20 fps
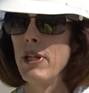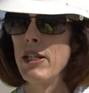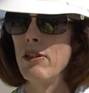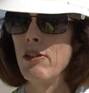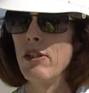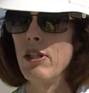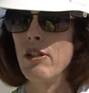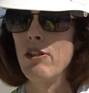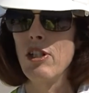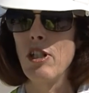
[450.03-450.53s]
and
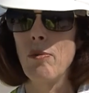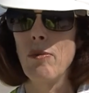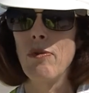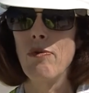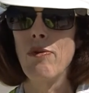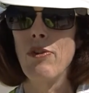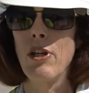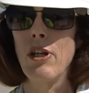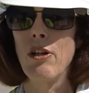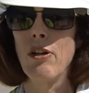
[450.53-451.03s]
see some
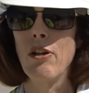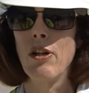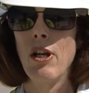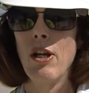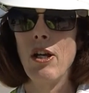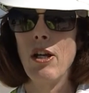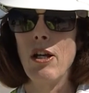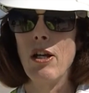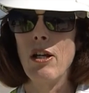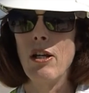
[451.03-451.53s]
of their
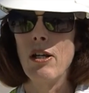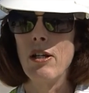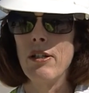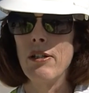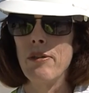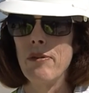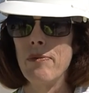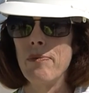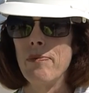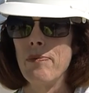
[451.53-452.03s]

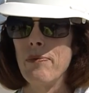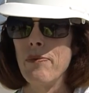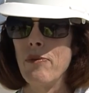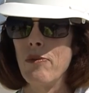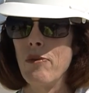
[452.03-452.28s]
um,